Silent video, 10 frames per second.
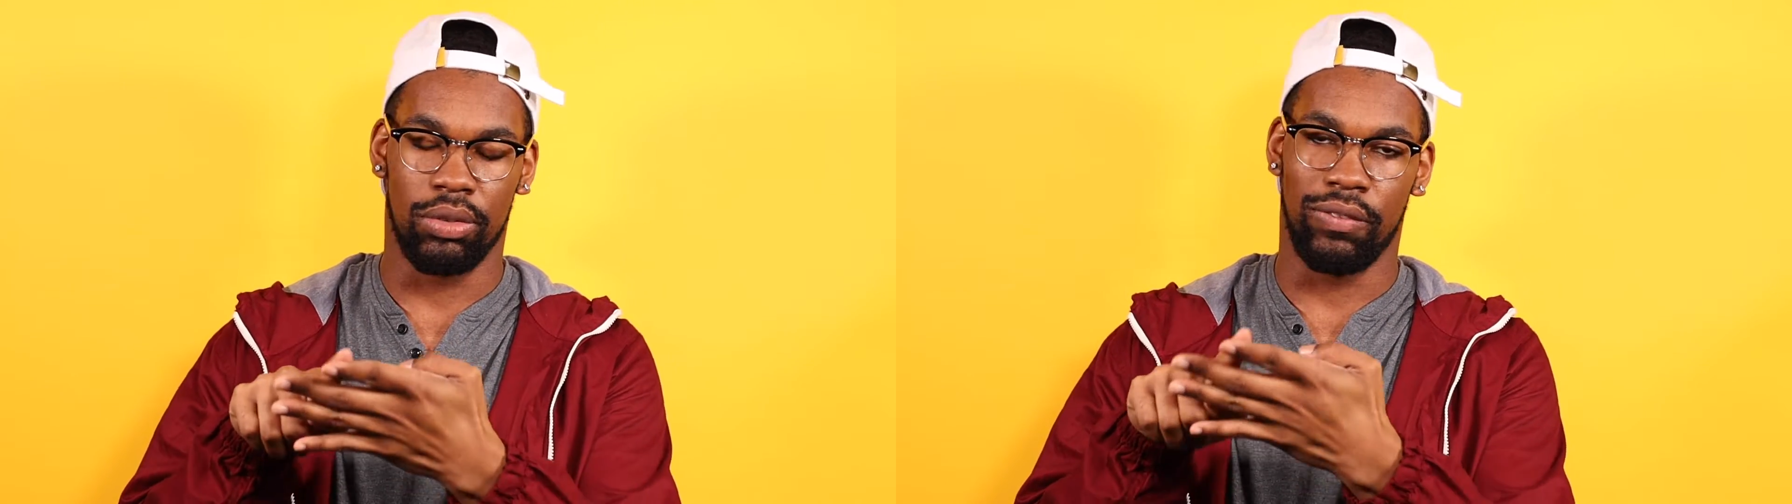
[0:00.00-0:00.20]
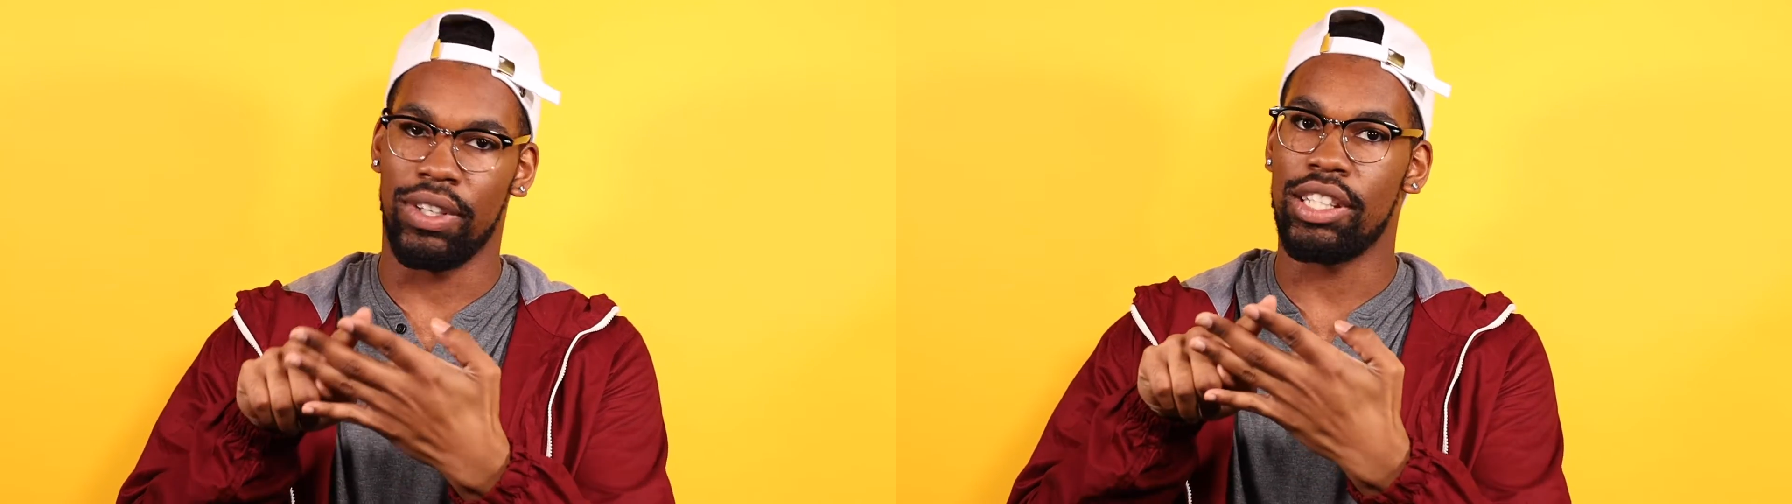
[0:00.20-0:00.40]

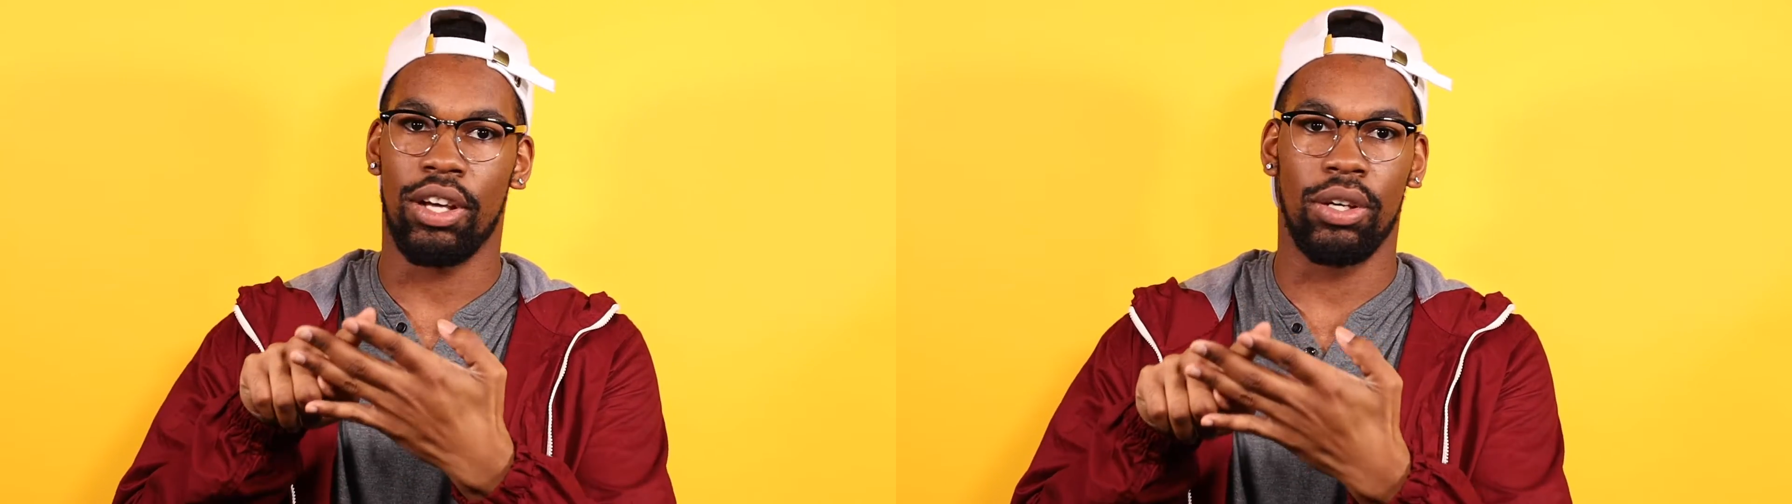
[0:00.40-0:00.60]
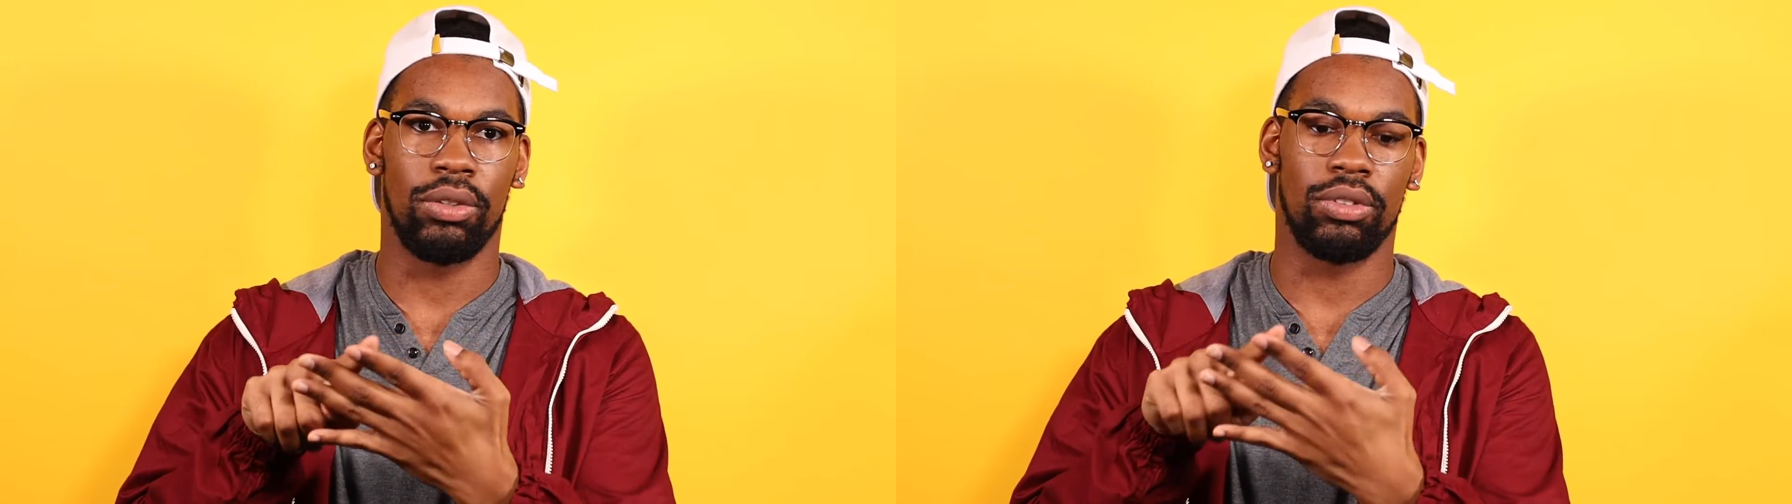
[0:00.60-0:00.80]

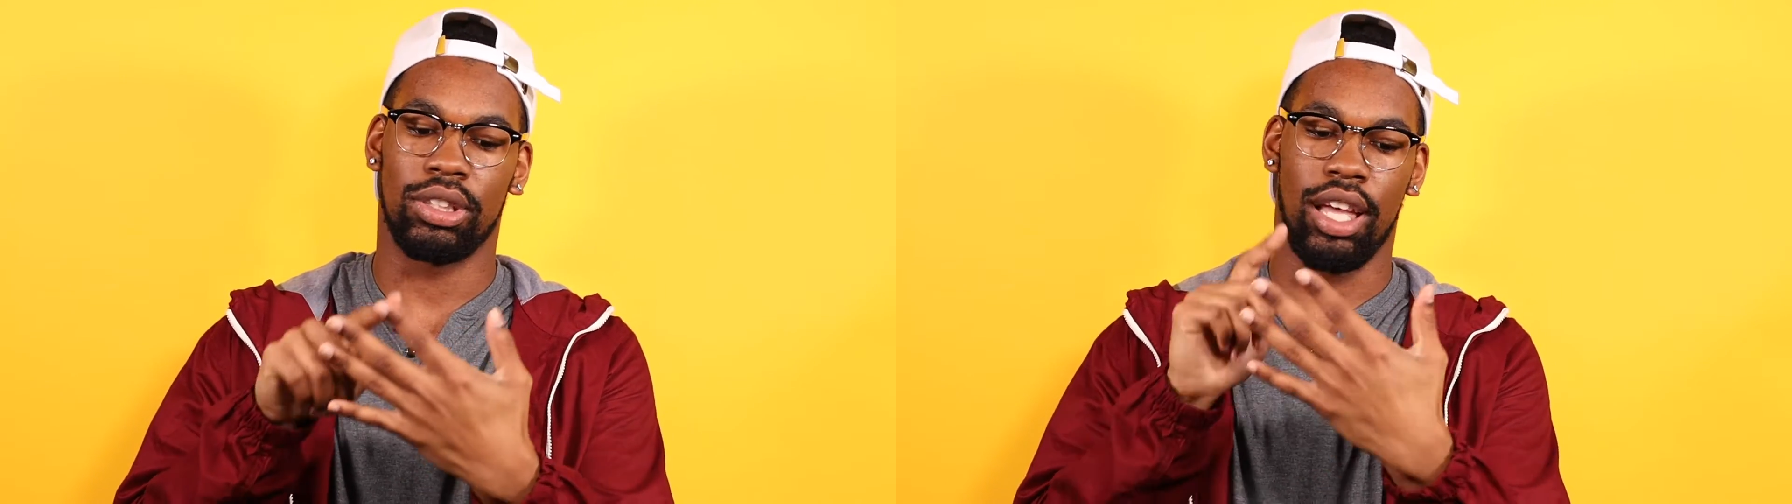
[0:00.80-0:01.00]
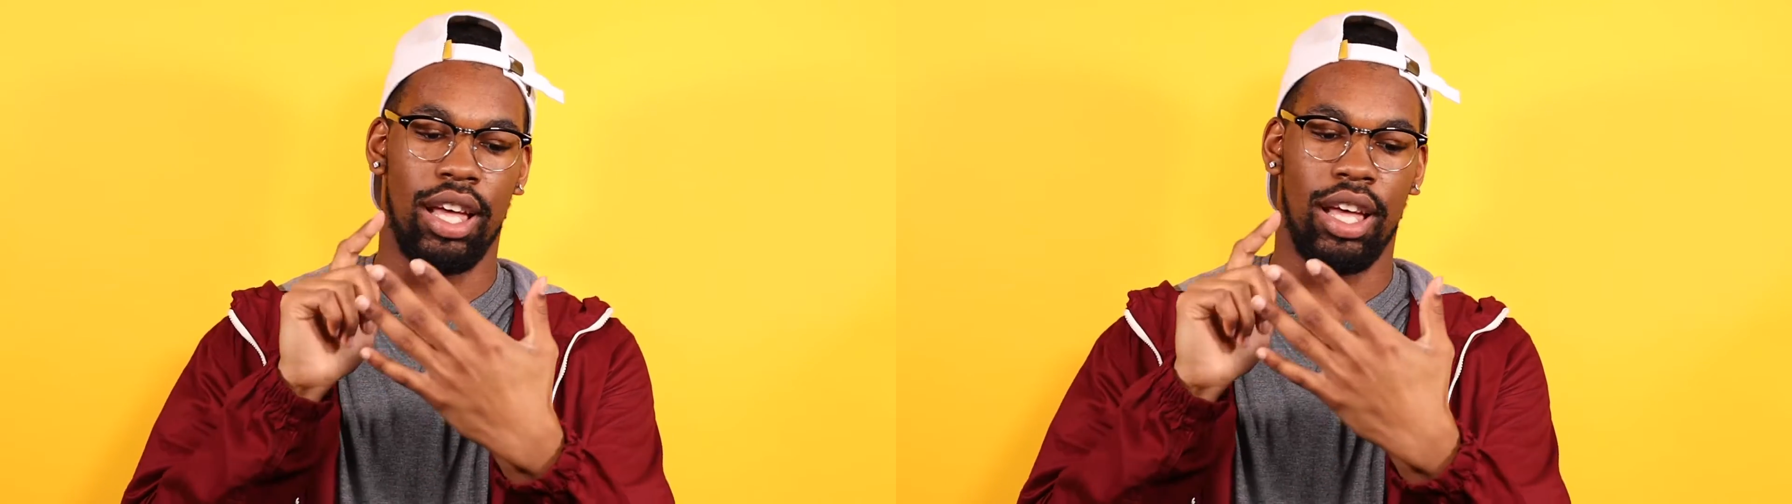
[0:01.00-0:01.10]
videos,